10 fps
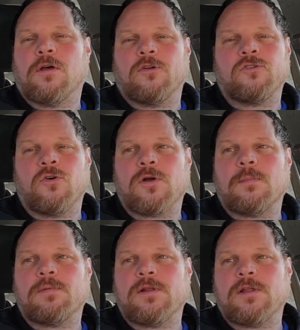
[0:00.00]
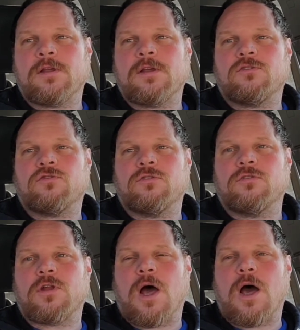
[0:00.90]
so it completely
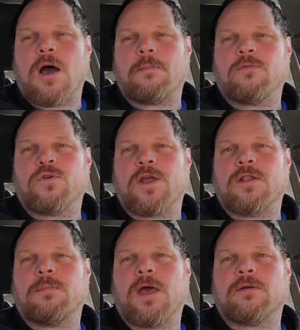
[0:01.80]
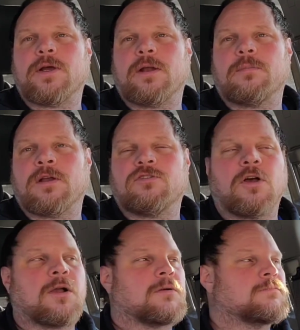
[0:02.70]
drained the battery out of my
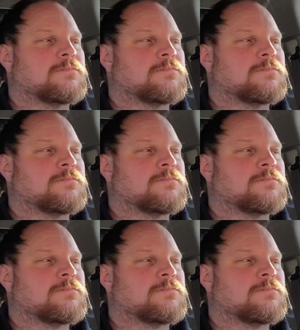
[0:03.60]
truck.